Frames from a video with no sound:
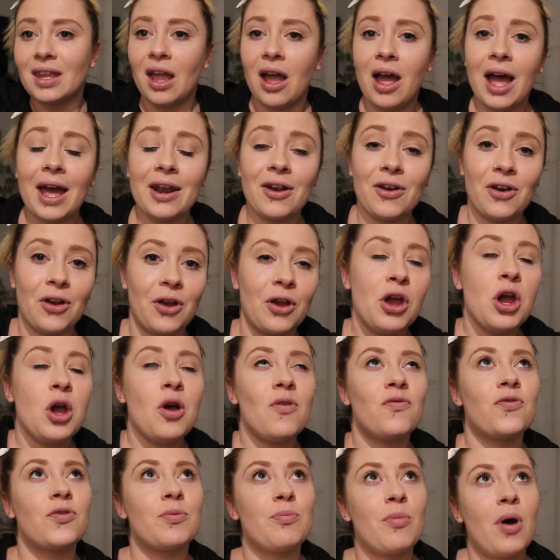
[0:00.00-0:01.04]
I don't know,
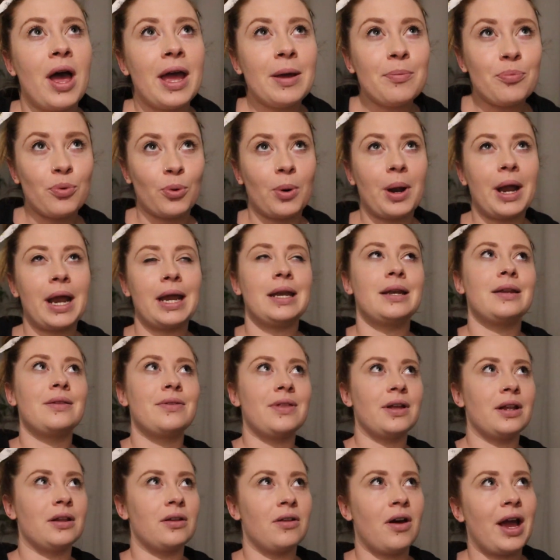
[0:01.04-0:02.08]
for my brain
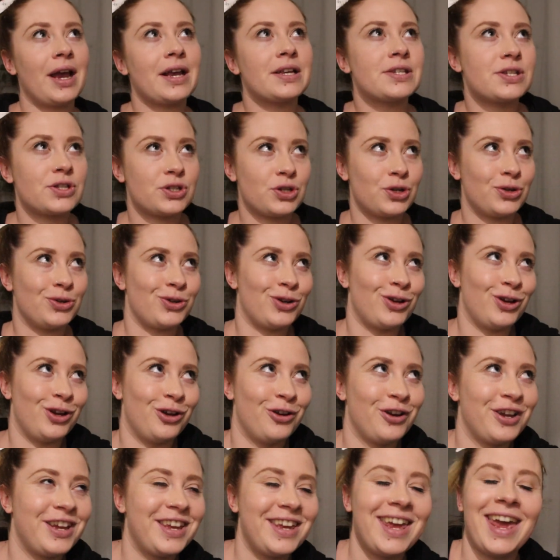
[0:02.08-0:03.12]
that likes to
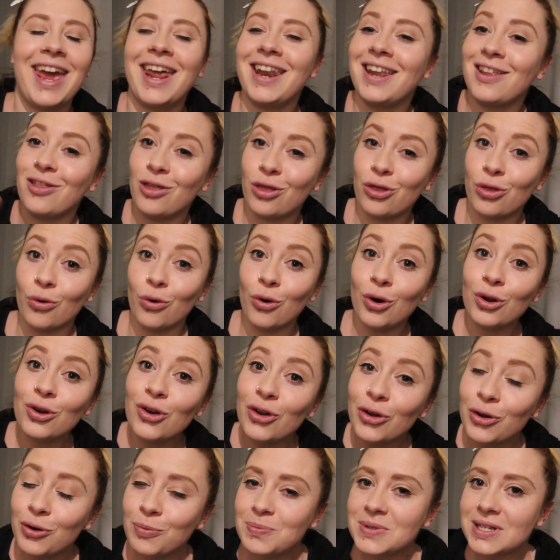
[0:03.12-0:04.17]
get in thought
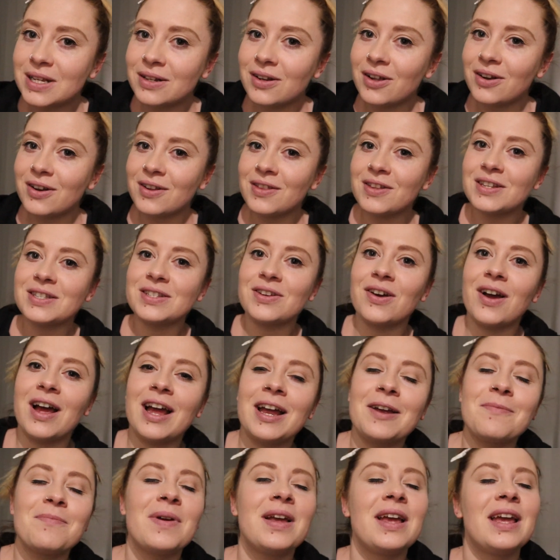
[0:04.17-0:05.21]
loops a lot of the
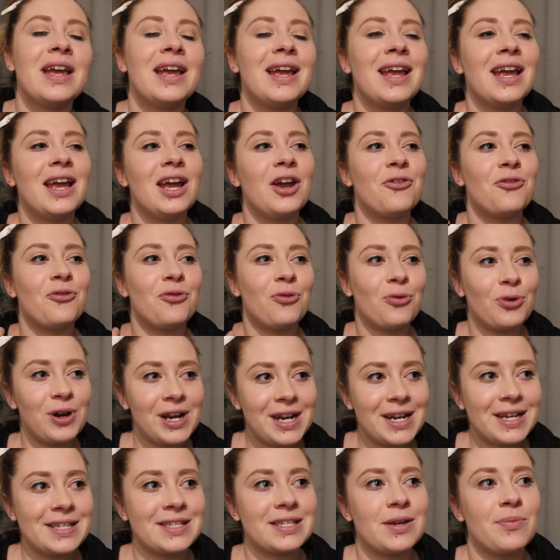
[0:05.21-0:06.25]
time,
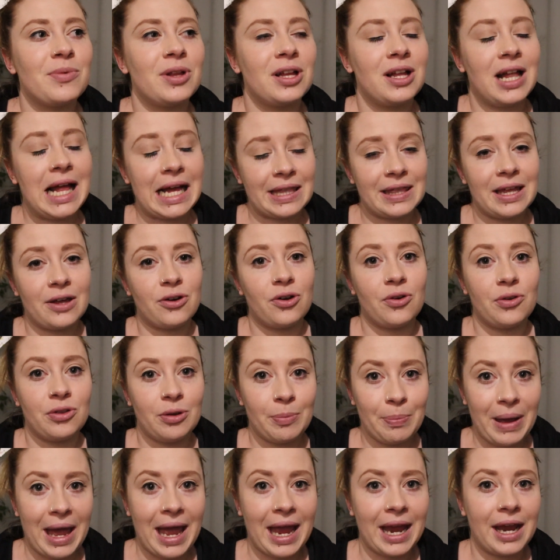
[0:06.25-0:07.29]
reading something like that on the
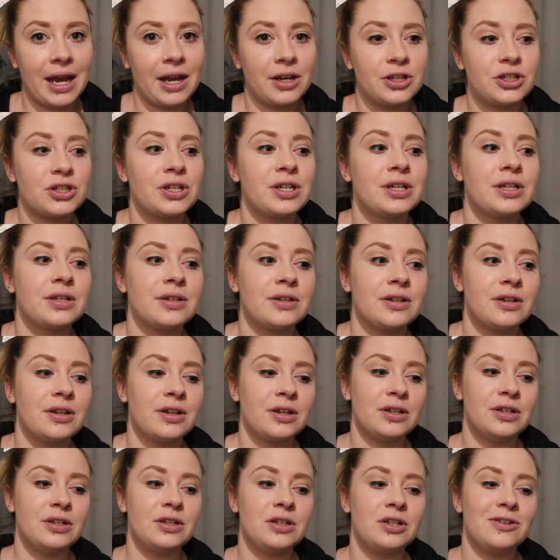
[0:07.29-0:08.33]
page
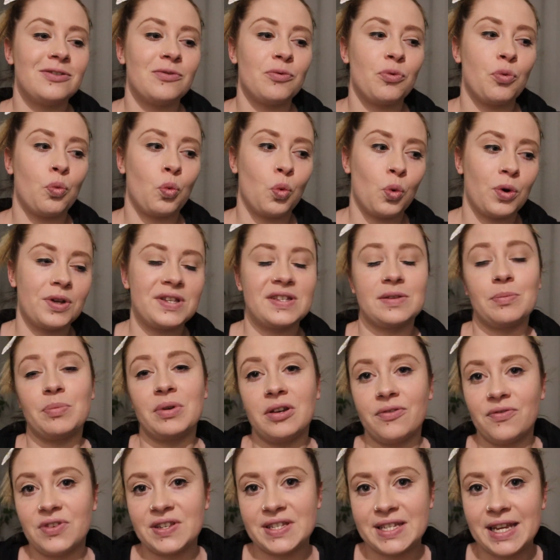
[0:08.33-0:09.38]
was a bit
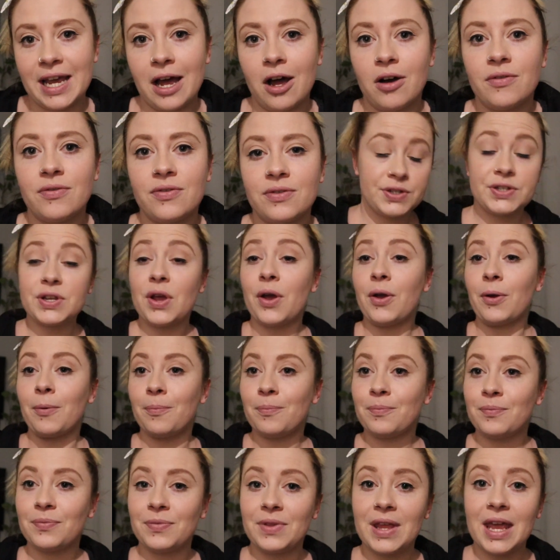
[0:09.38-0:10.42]
of a salve. So
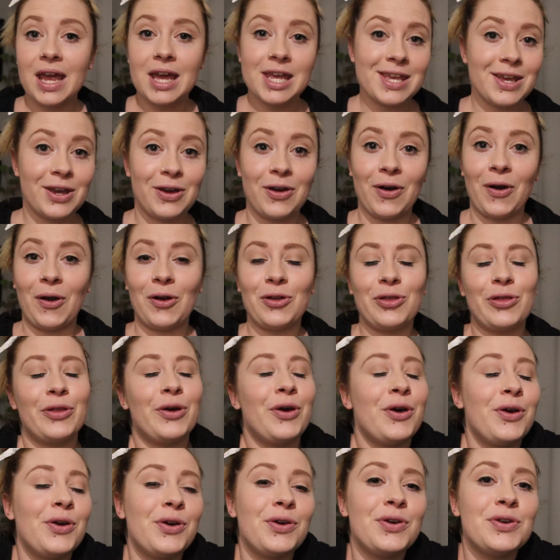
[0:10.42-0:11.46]
there you go.
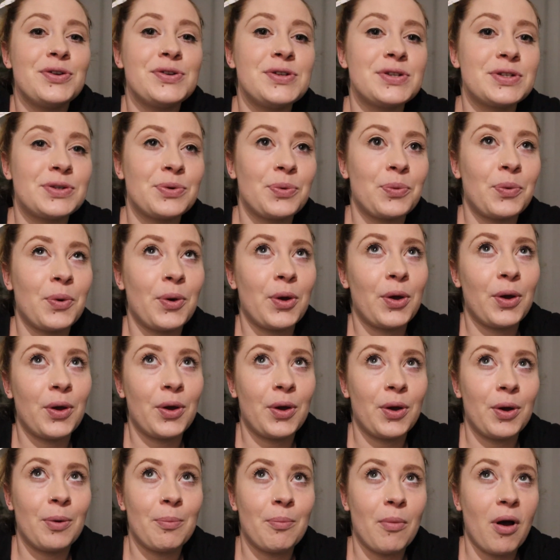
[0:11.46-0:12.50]
Those
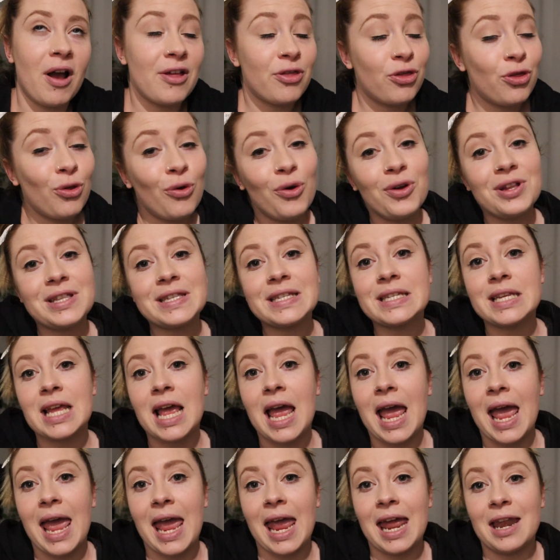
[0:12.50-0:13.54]
were my thoughts
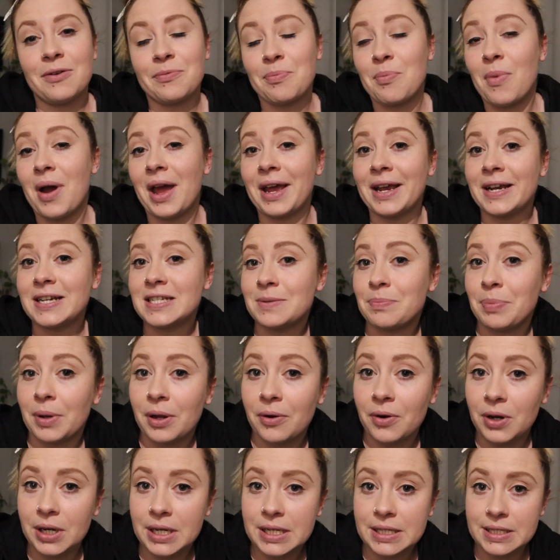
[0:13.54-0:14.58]
and my
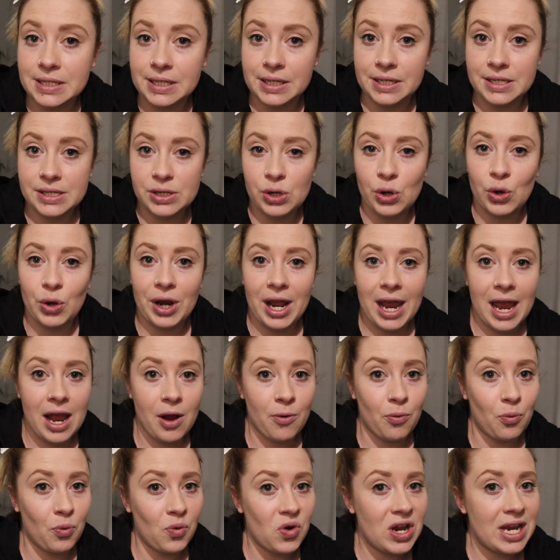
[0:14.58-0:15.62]
experiences on
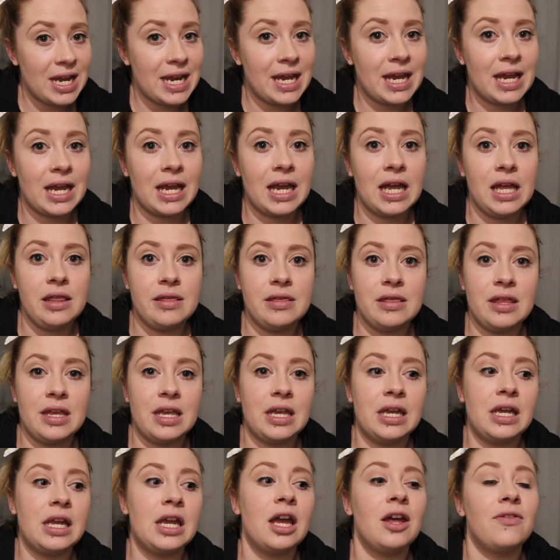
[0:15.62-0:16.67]
reading
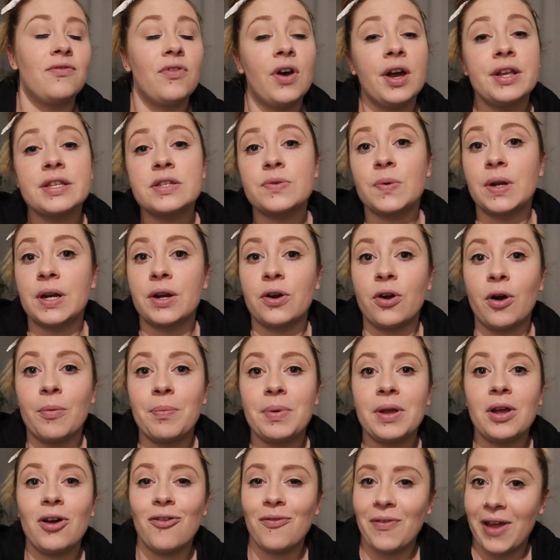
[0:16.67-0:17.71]
the advanced reader
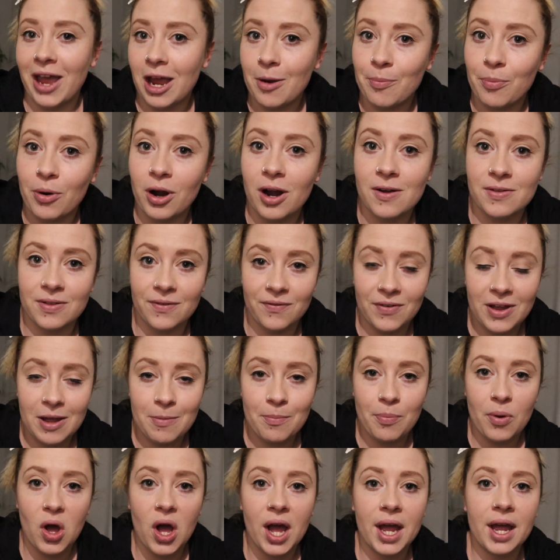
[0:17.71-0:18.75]
copy of Empire of the
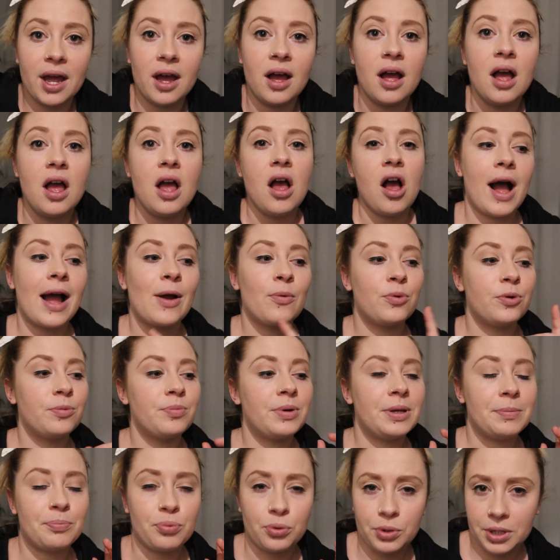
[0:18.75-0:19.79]
Vampire. I will
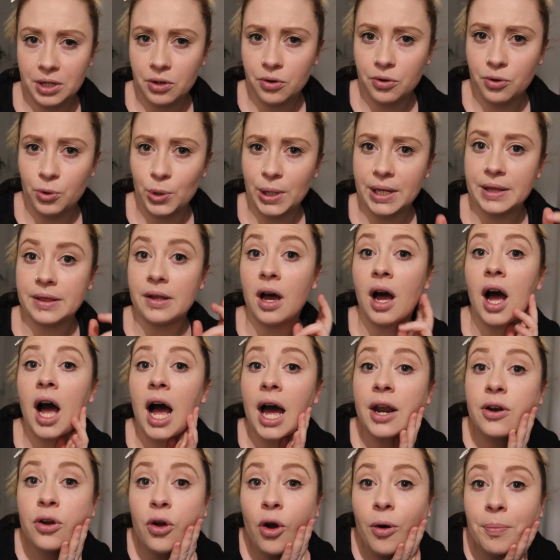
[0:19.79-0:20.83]
be pre-ordering the
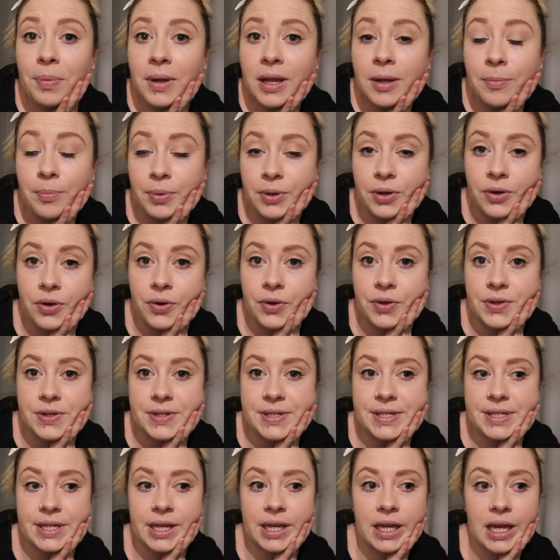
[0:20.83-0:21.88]
hard copy
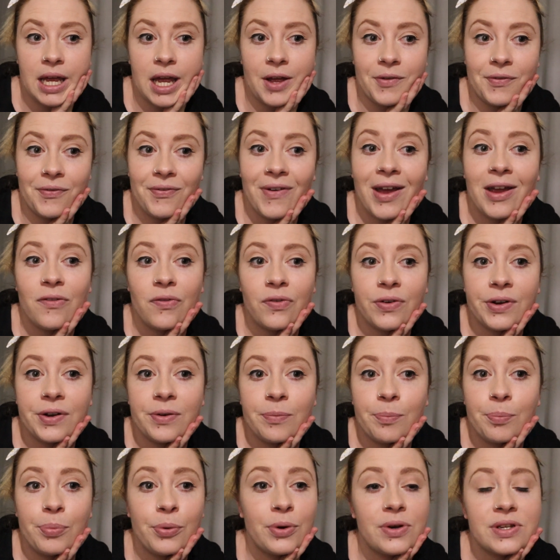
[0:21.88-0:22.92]
because
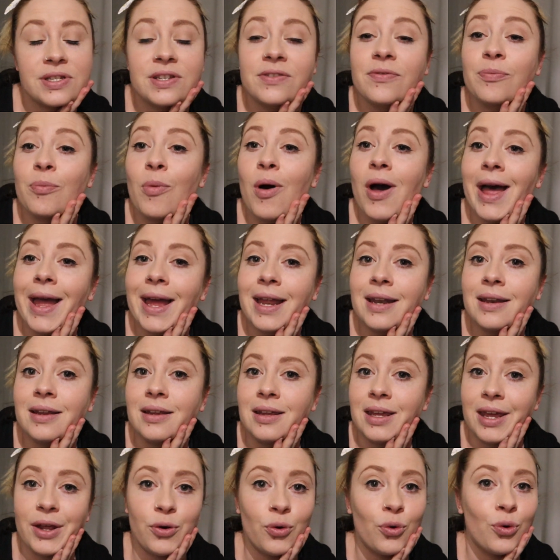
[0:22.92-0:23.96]
favorite books of mine
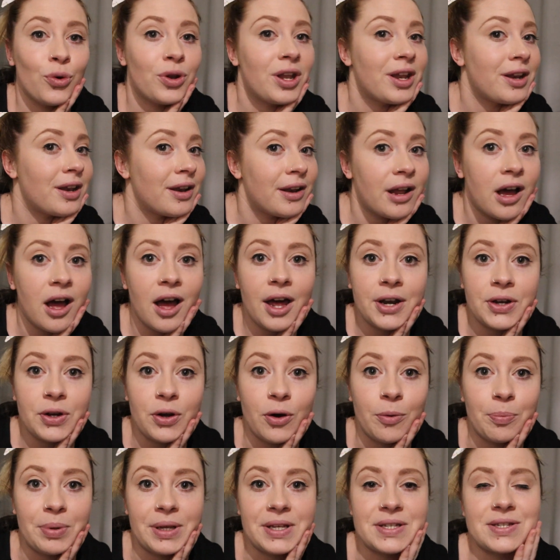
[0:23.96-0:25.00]
get ordered in hard
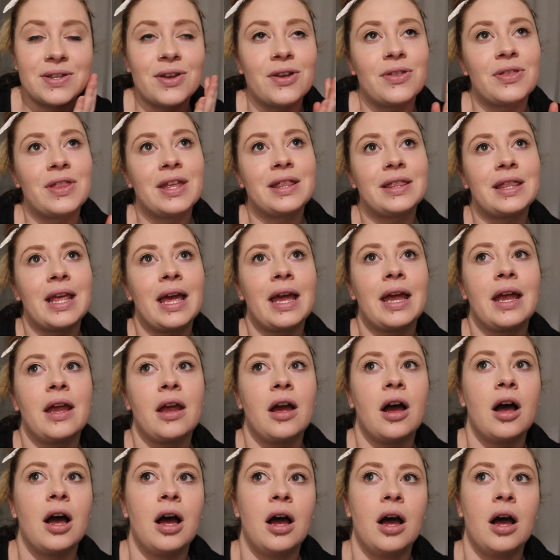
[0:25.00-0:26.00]
copy so that they